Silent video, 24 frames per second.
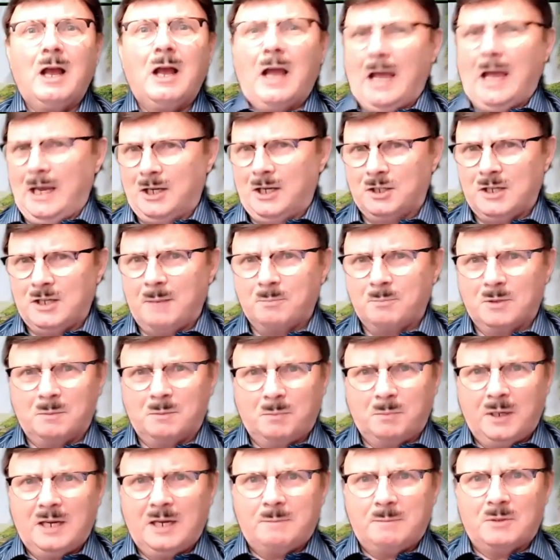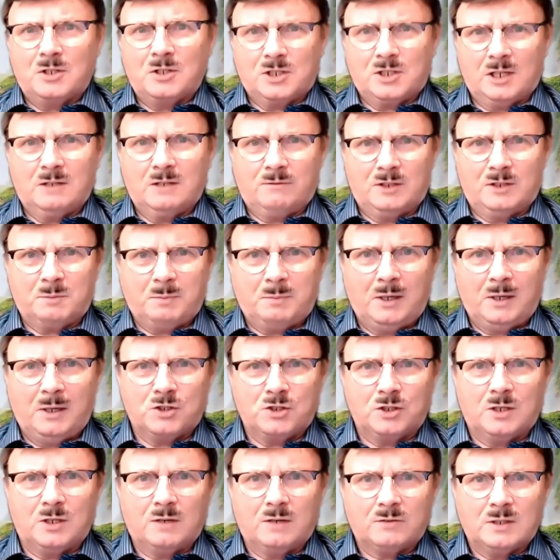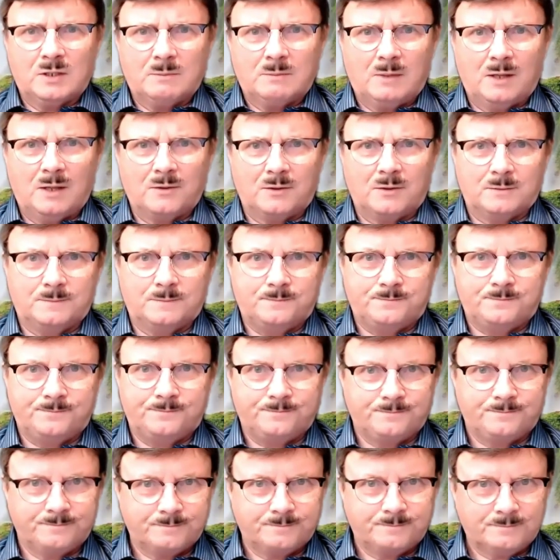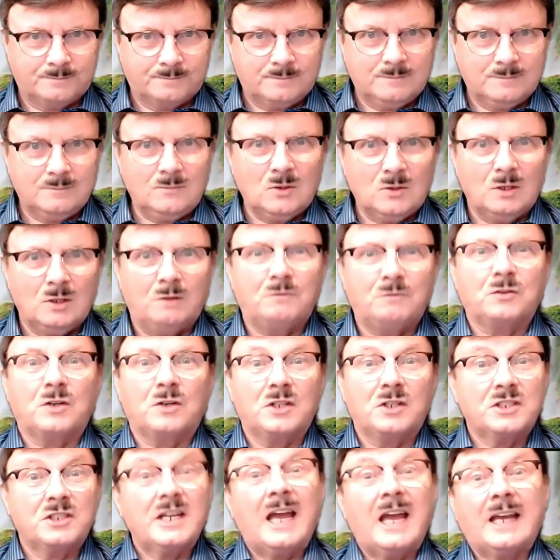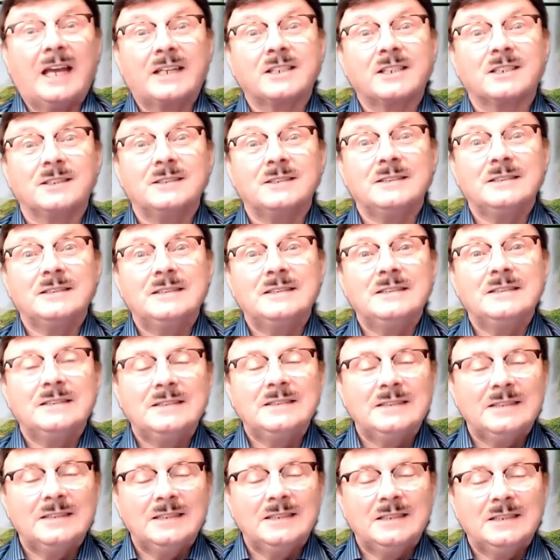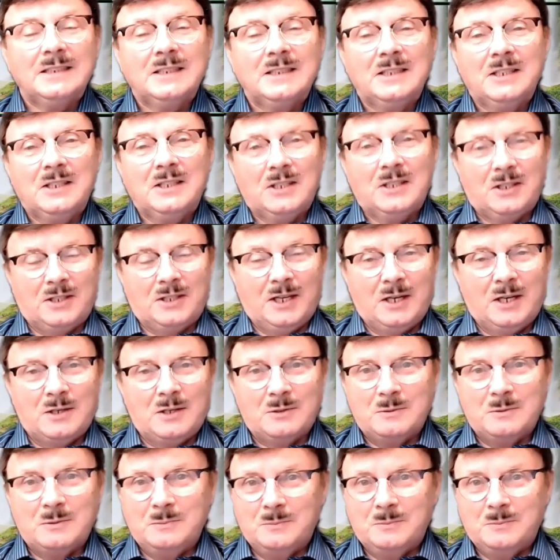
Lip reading: accepted payments out of his pension every month for a tax. Now,